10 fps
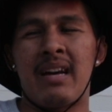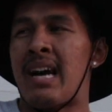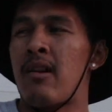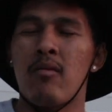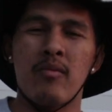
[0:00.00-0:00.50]

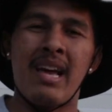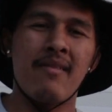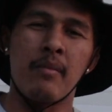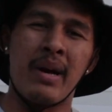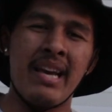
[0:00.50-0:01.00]
I don't
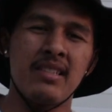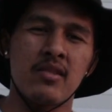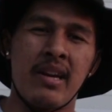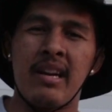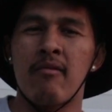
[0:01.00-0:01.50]
have a bike,
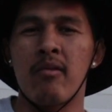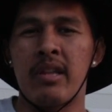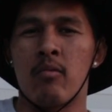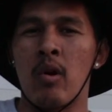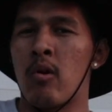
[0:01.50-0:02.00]
so I never
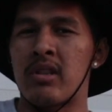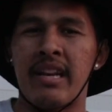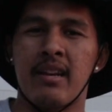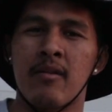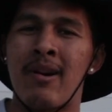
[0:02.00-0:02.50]
really rode
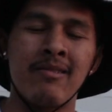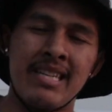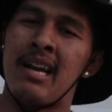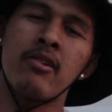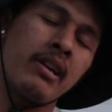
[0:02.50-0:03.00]
like around
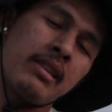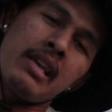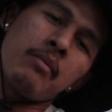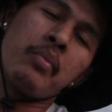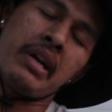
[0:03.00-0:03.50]
town or
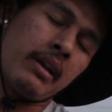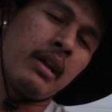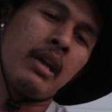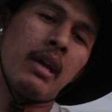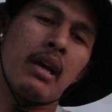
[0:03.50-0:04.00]
anything, but
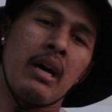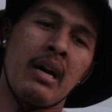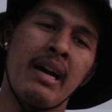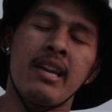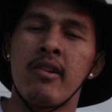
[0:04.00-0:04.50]

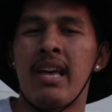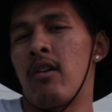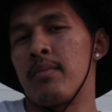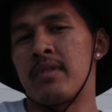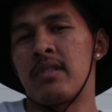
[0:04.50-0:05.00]
I hear that
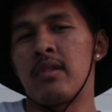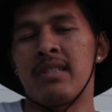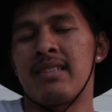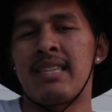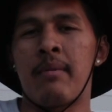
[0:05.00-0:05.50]
helps too.
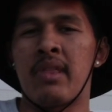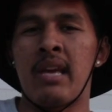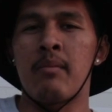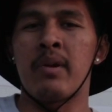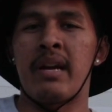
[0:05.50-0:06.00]
It's the same
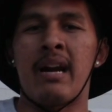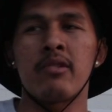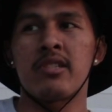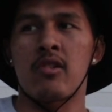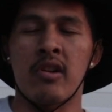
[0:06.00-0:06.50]
thing, but I
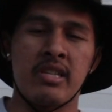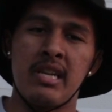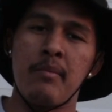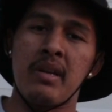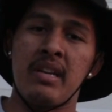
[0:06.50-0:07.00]
would just go to the
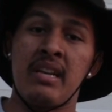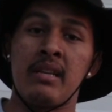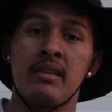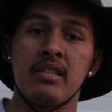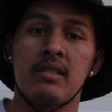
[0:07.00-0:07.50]
gym
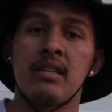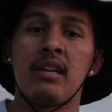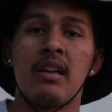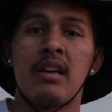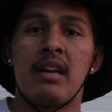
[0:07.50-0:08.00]
and just
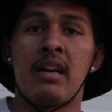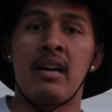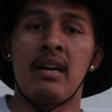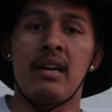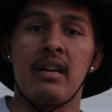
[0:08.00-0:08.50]

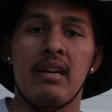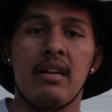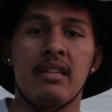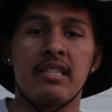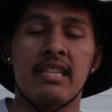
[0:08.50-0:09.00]

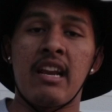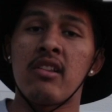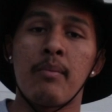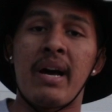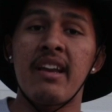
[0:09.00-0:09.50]
get
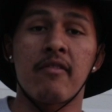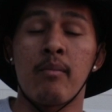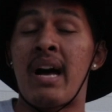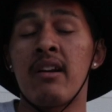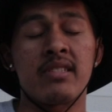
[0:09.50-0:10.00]
on the bike for
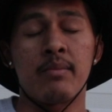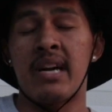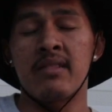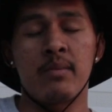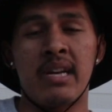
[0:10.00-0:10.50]
miles and
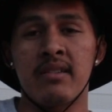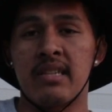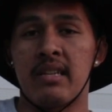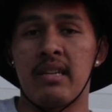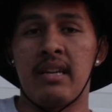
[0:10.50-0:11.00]
miles and miles,
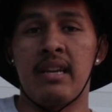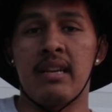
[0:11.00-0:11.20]
and